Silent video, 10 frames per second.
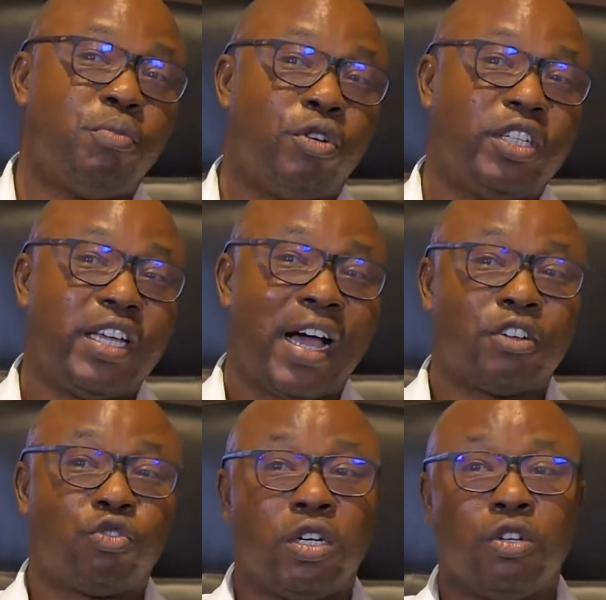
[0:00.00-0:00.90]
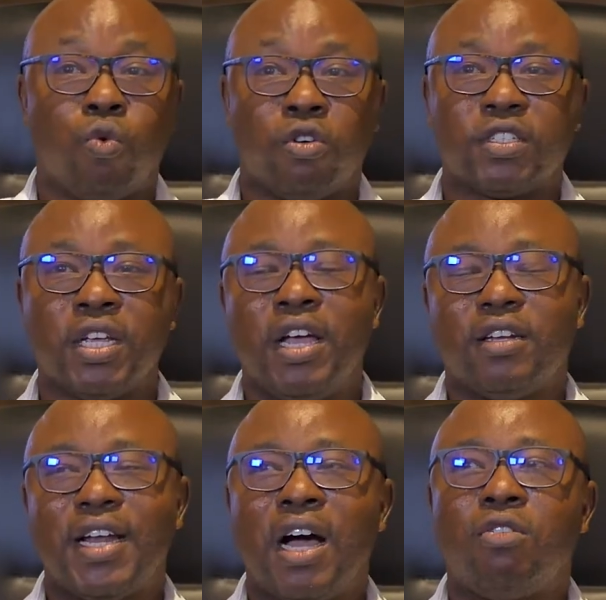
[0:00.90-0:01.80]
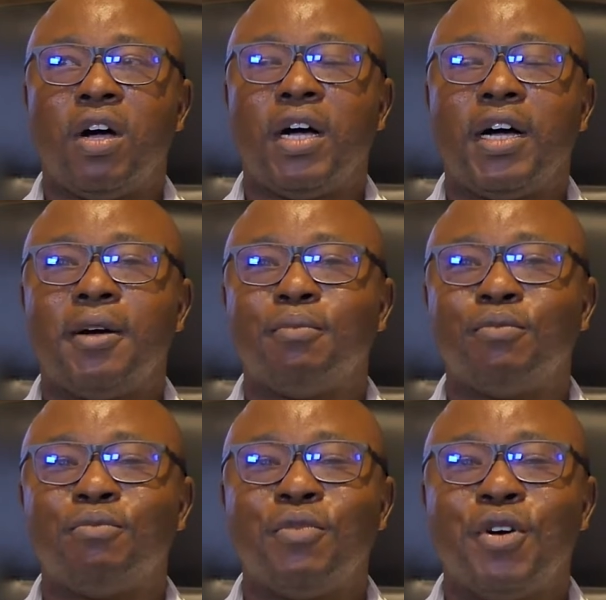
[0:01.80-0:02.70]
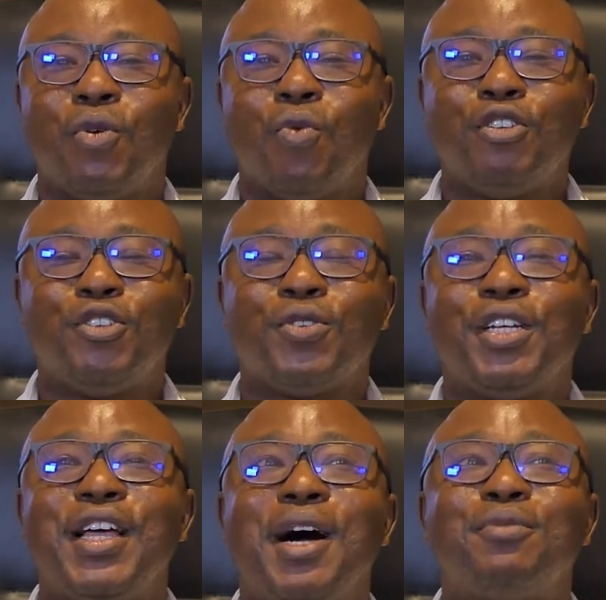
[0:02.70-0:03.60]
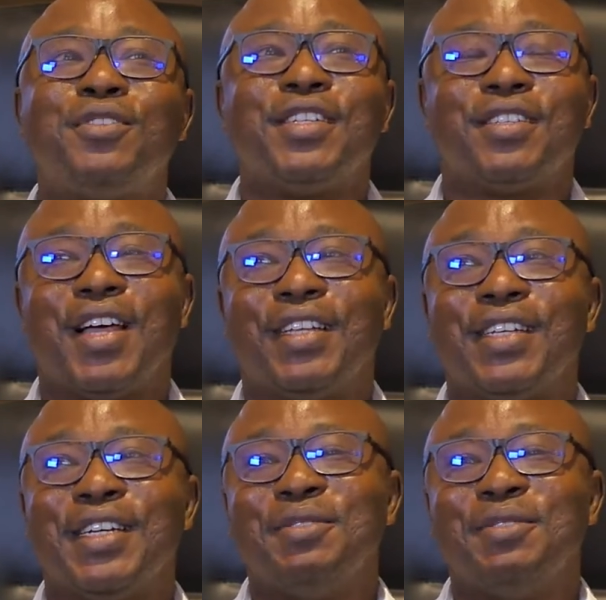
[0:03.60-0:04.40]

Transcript: body actually wants. Now, what usually happens is that